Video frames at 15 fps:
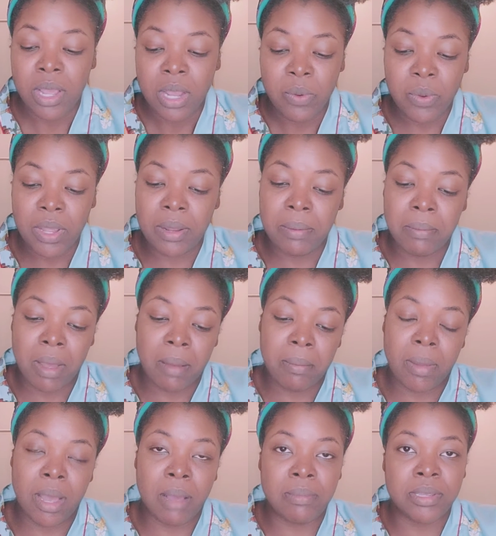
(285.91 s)
when my
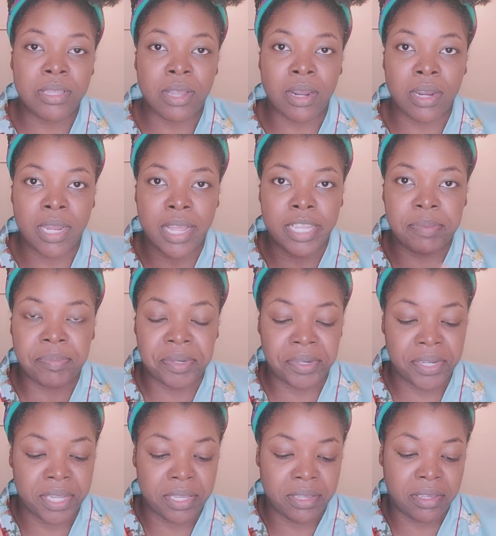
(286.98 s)
mom started
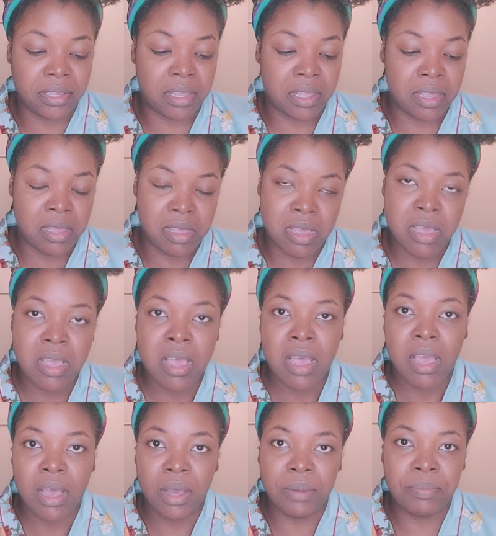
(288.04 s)
experiencing
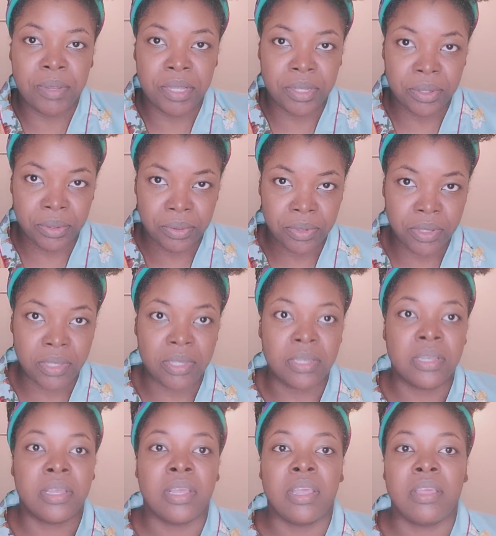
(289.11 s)
abuse,
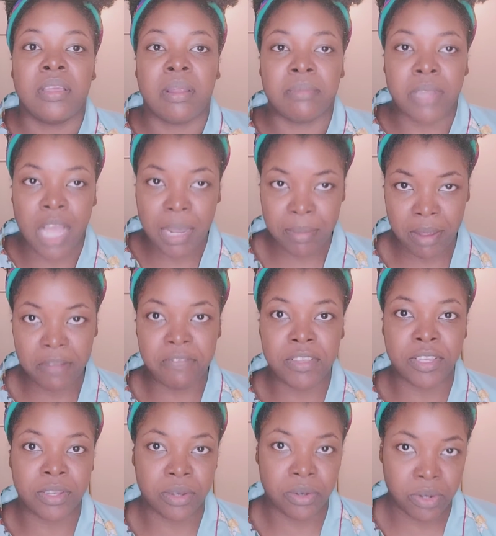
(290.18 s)
and I'm talking about
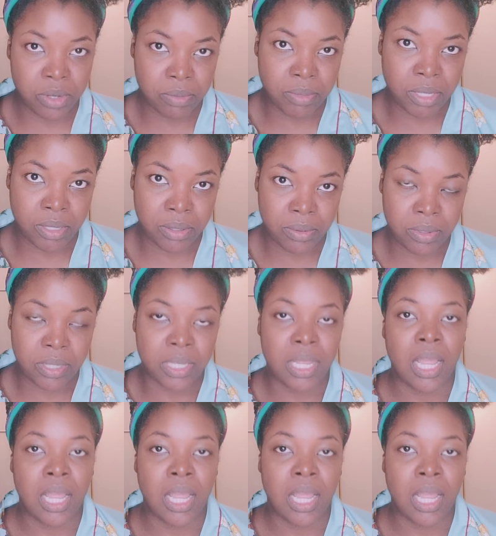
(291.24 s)
physical abuse